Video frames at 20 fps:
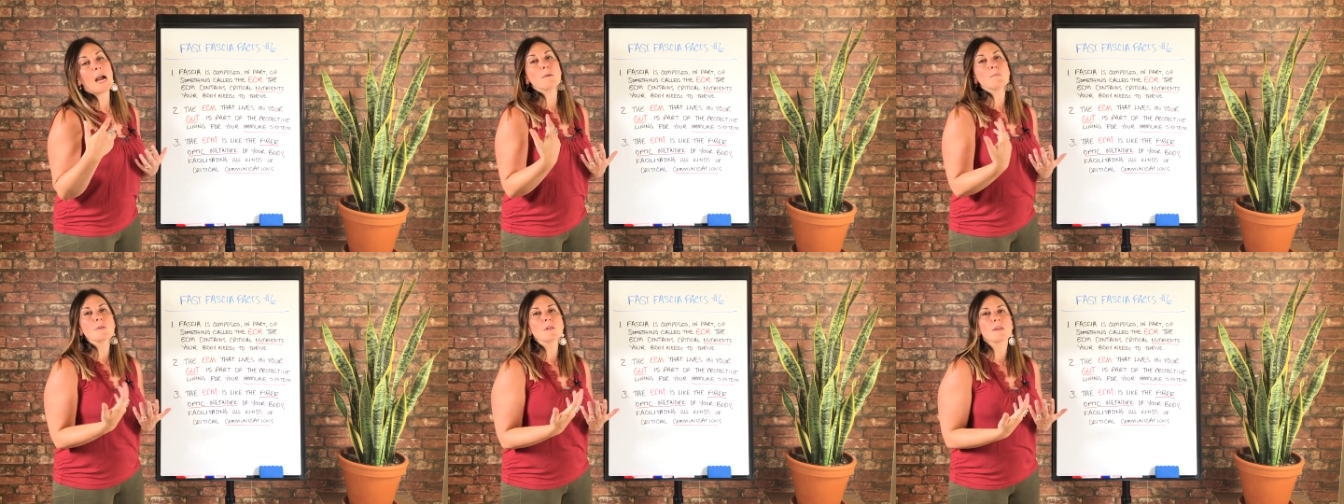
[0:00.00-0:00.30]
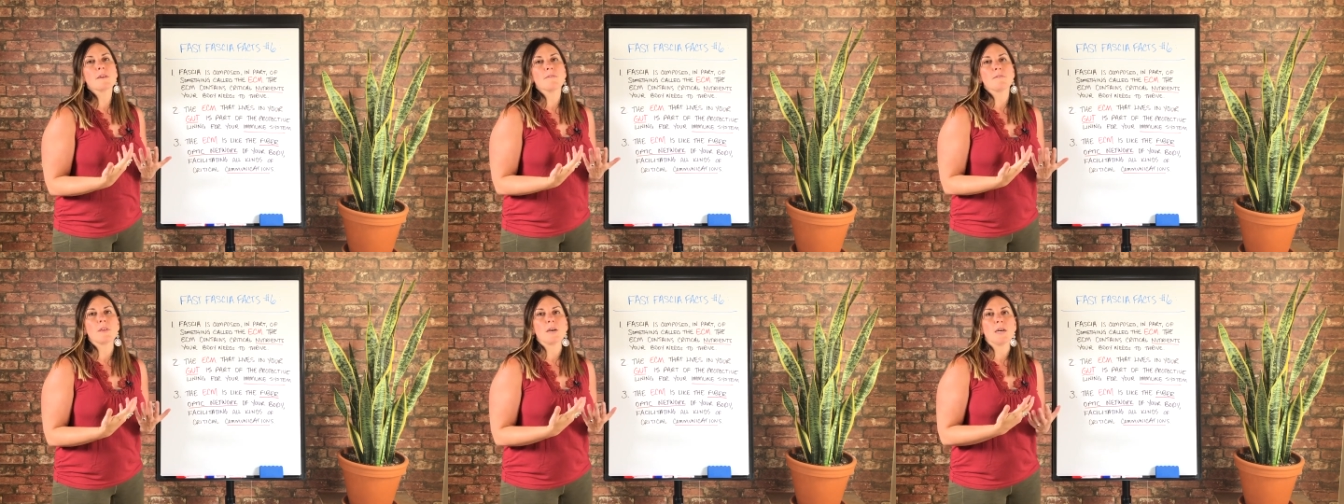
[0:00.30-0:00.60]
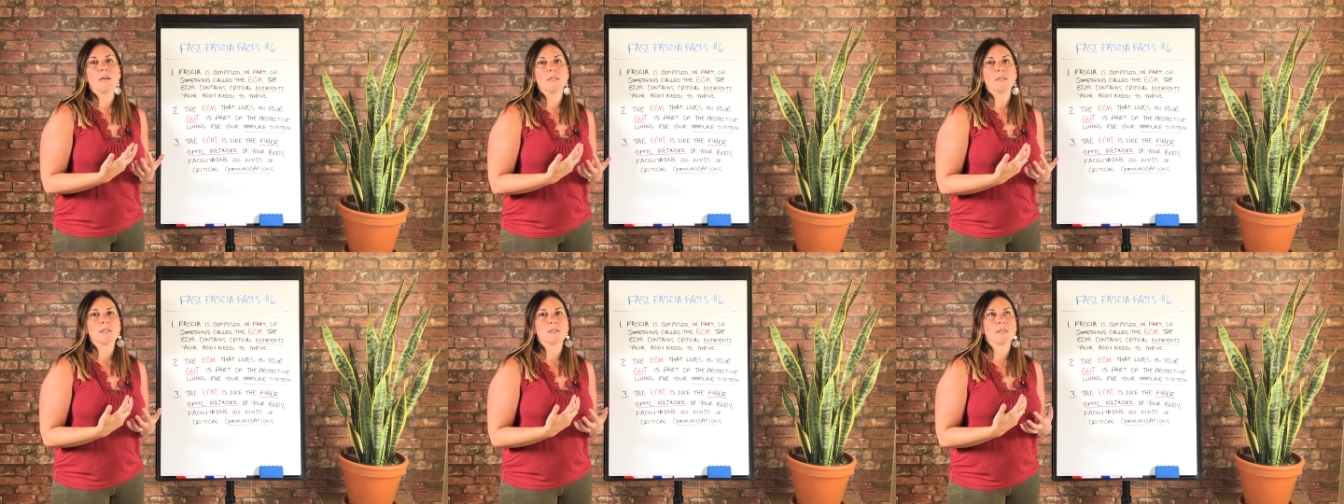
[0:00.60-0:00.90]
I believe
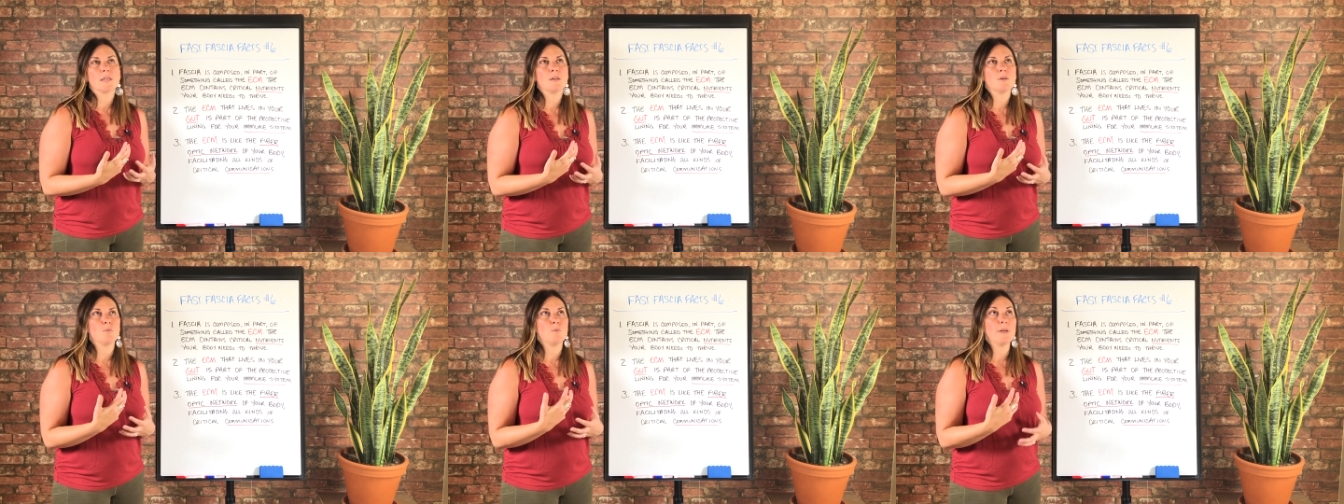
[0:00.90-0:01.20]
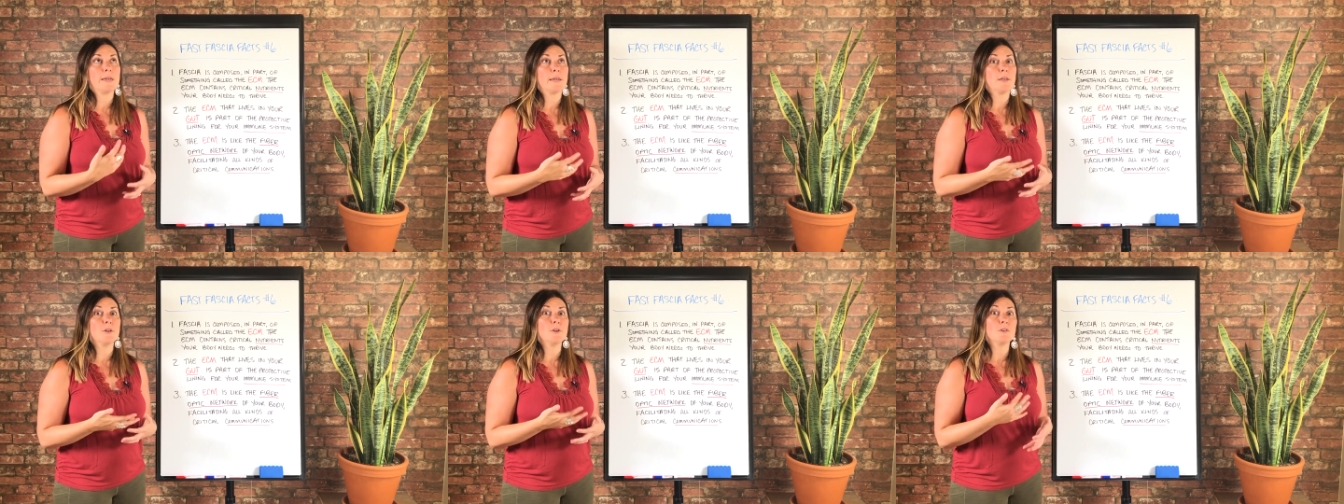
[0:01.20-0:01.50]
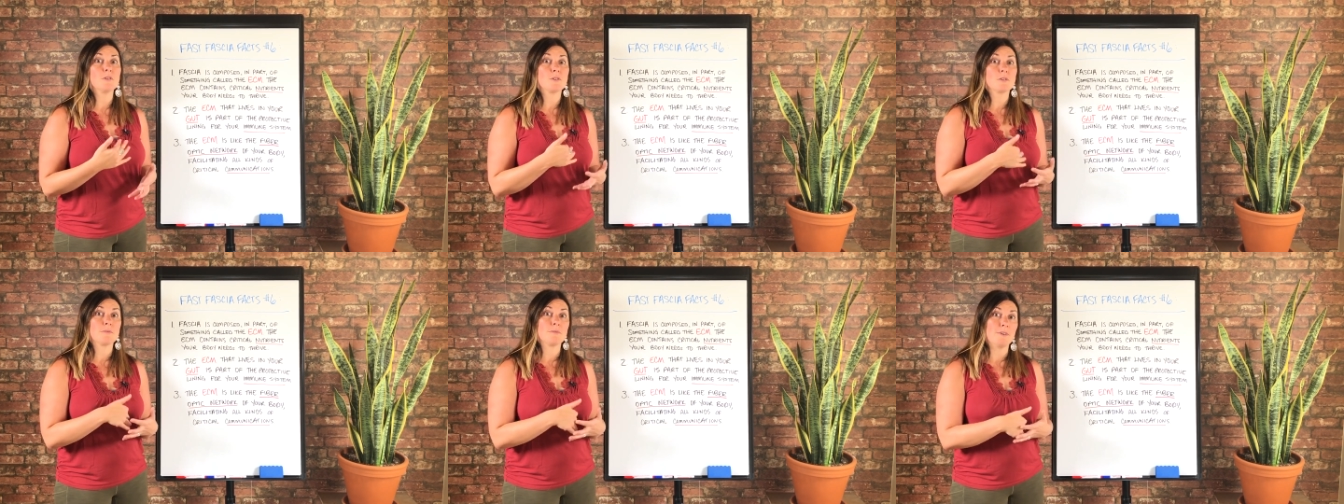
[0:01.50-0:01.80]
that we can
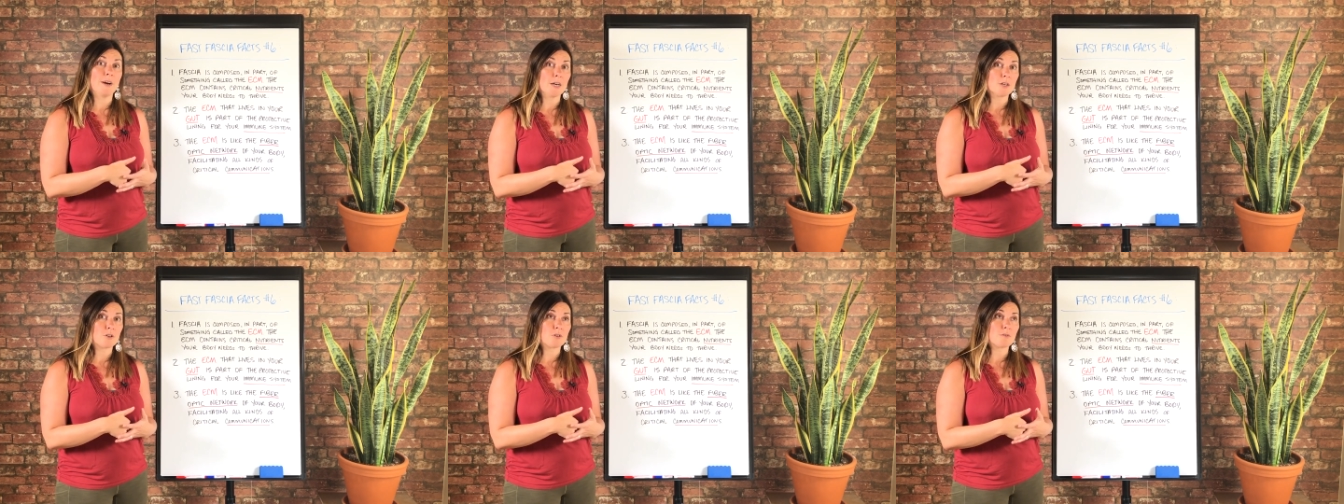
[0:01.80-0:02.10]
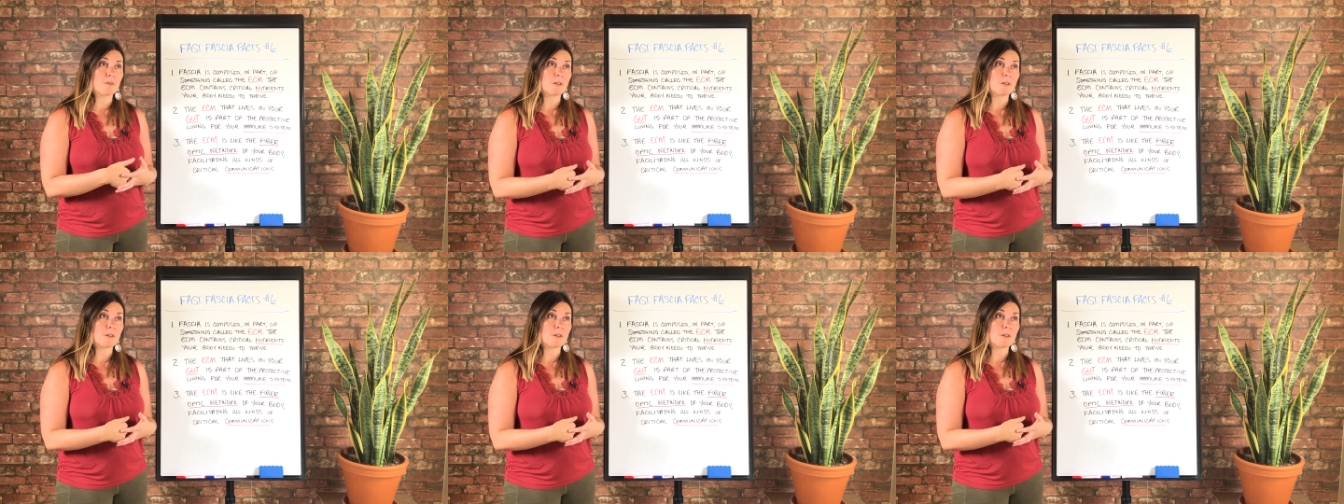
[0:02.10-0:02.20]
use fascia